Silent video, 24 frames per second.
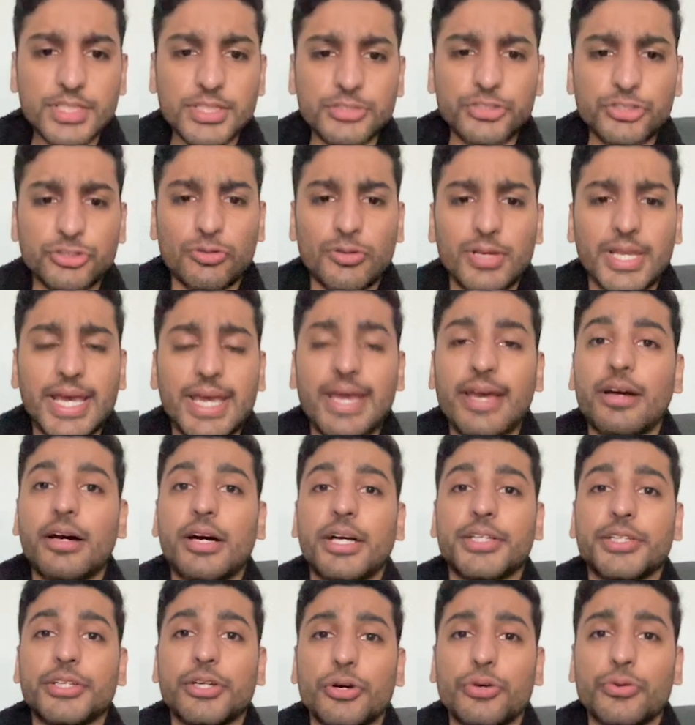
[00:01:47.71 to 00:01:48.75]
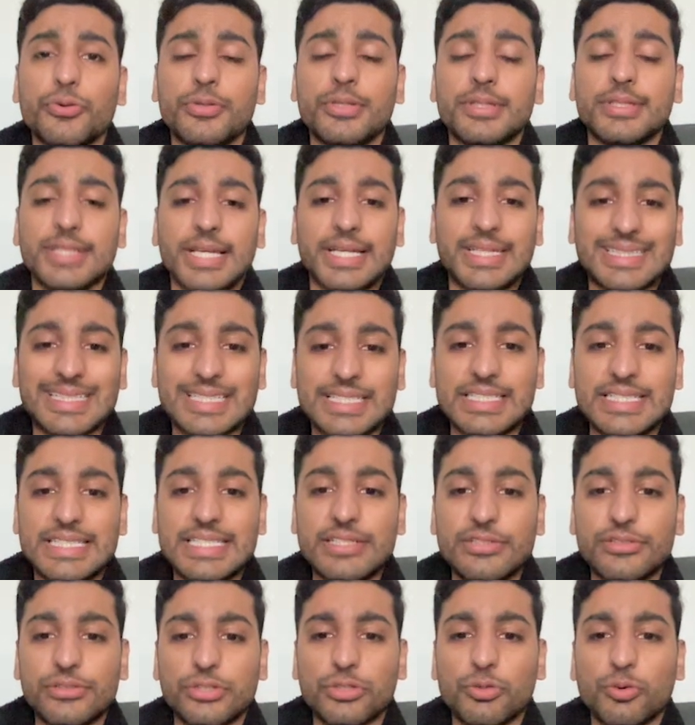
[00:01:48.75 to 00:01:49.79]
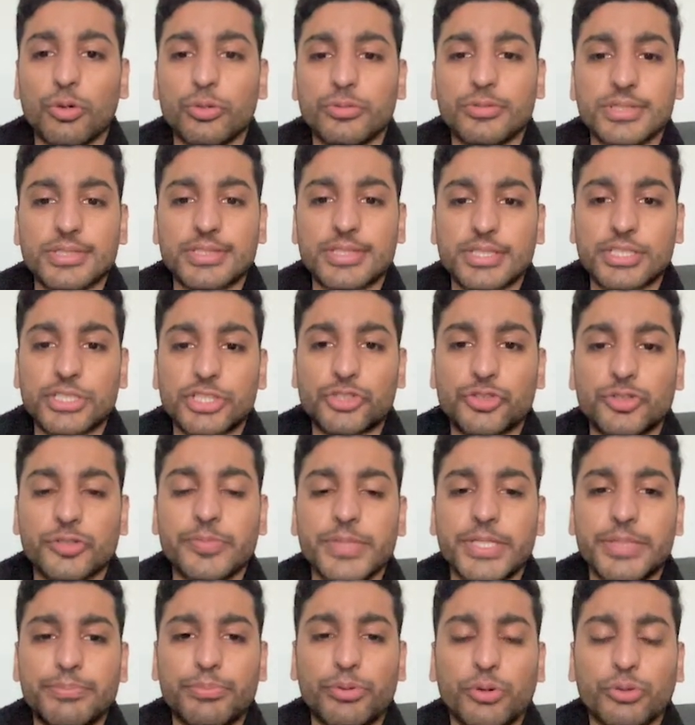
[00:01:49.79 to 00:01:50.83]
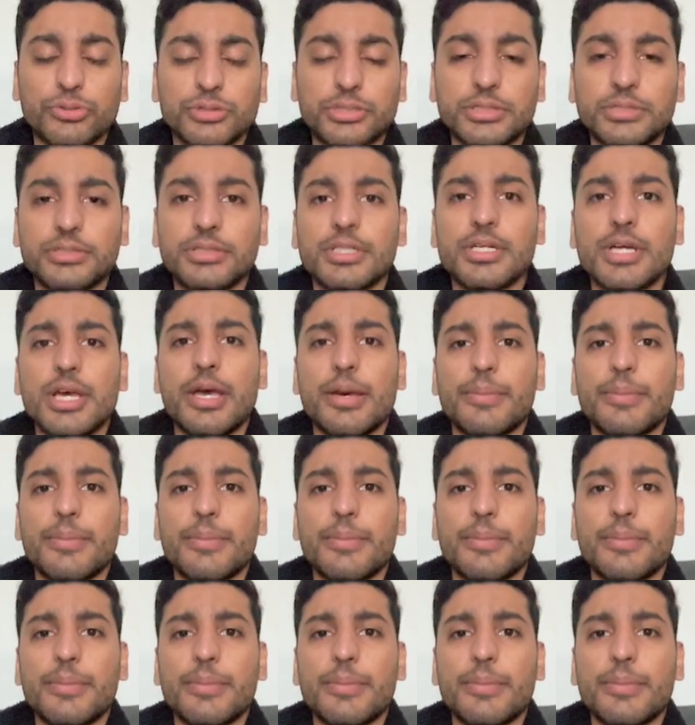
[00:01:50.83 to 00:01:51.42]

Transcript: to let AI know that they need to quote is extremely important,